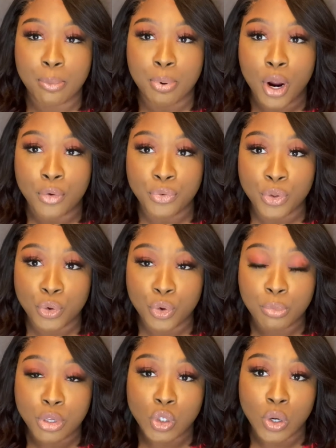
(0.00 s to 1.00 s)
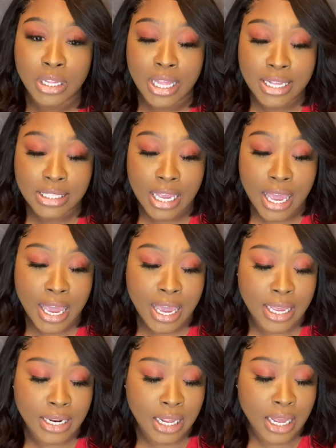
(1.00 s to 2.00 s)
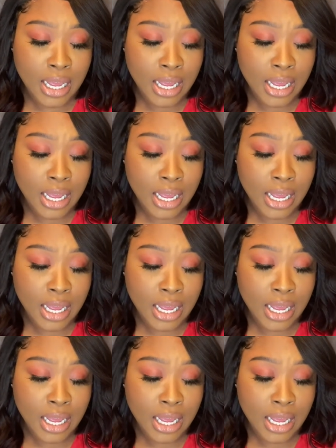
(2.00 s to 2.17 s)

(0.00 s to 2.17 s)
perfume, toilette, and